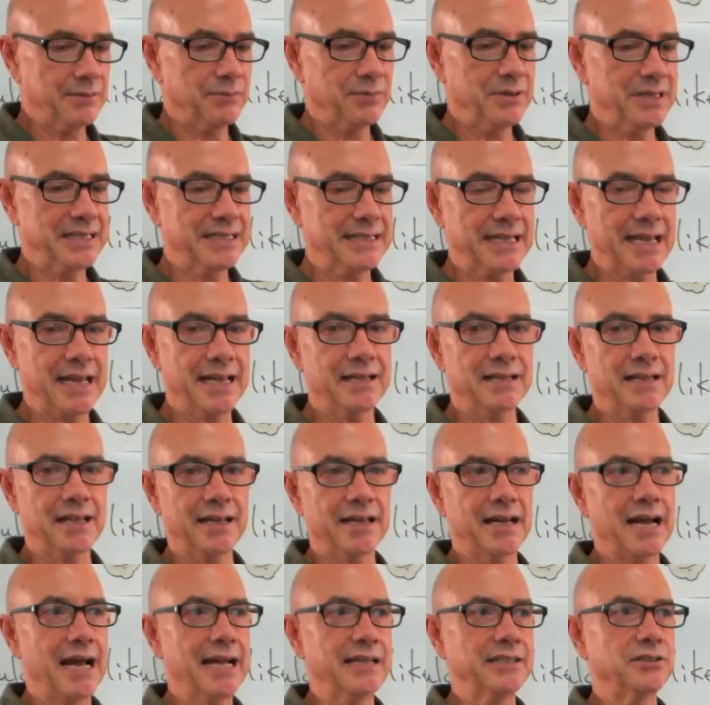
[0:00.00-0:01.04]
we say,
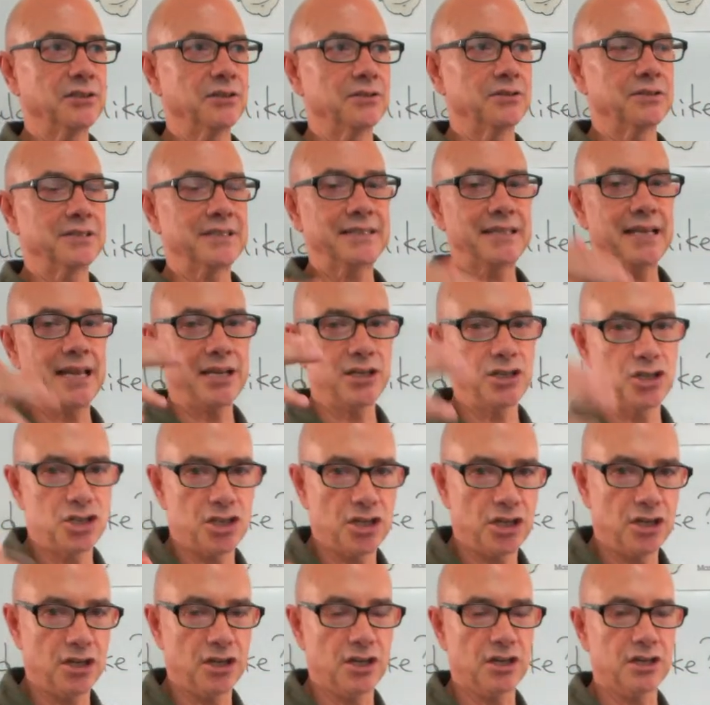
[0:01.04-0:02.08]
like, I don't take
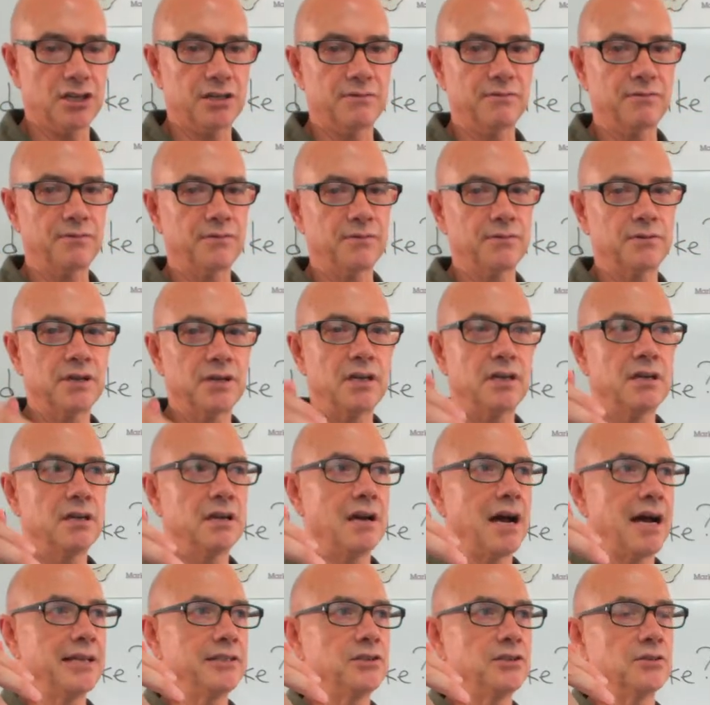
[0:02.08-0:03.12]
sugar.
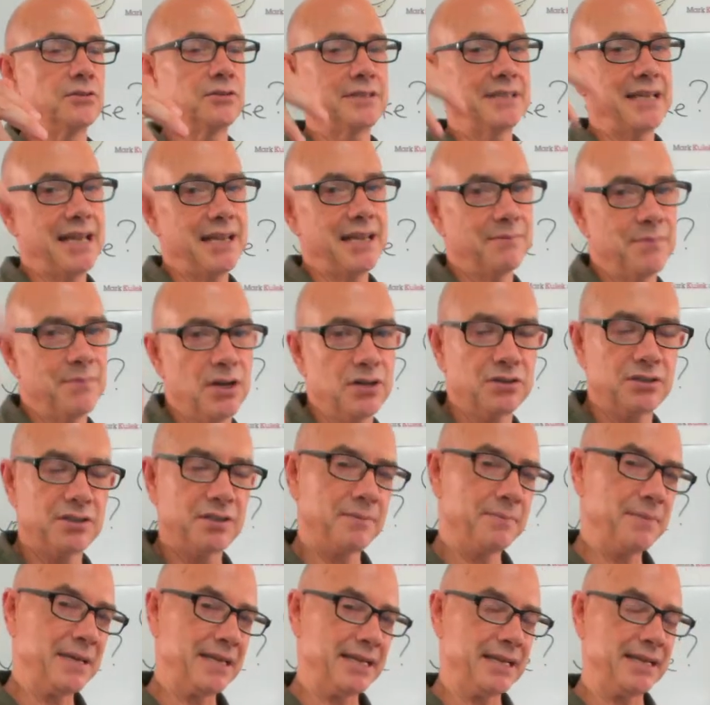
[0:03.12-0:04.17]
I don't take milk.
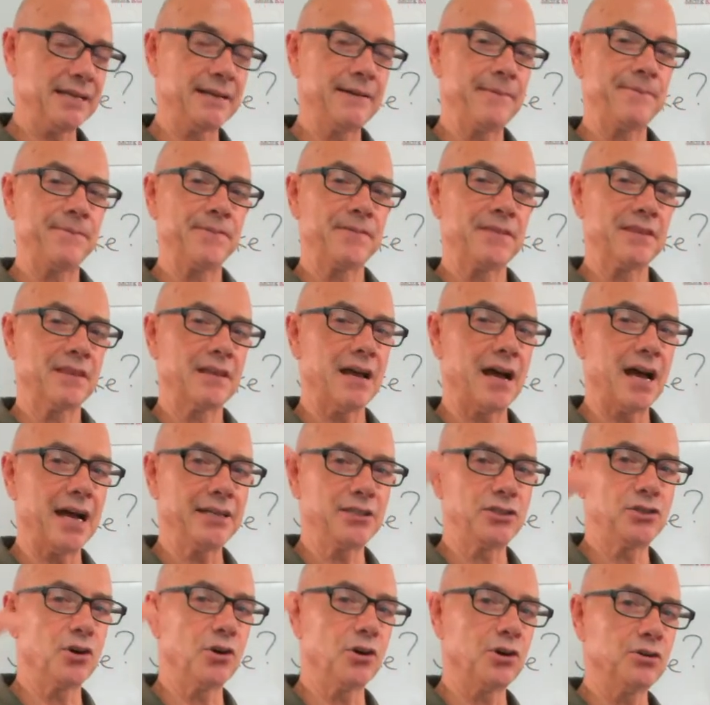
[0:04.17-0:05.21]
So meaning, I
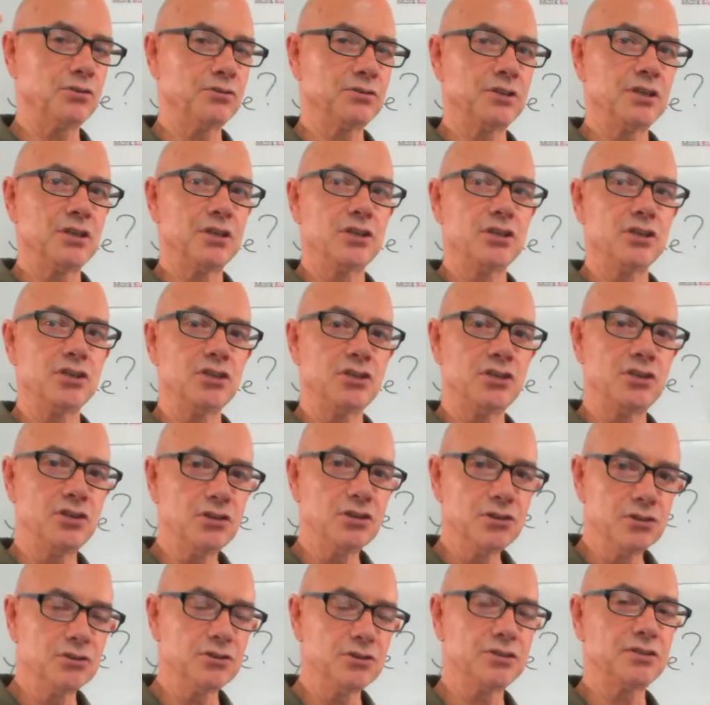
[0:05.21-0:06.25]
don't
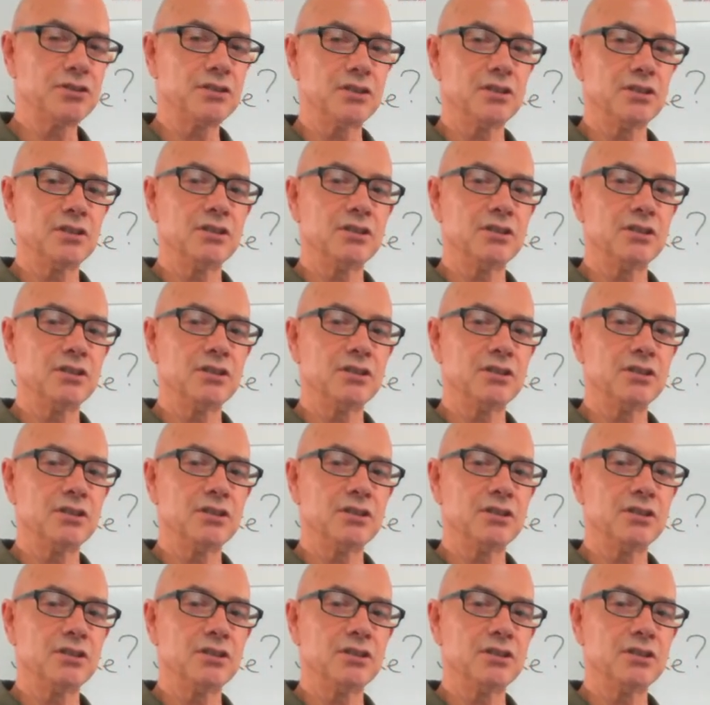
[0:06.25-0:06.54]
use